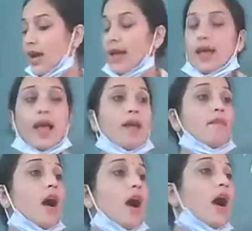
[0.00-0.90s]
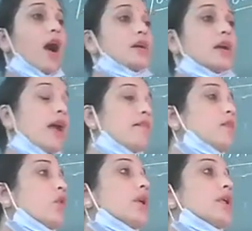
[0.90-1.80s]
I have
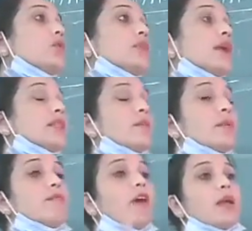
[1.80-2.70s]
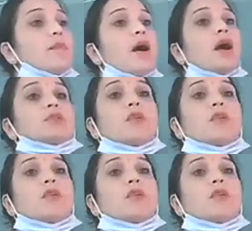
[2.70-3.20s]
told you that there will be 5 marks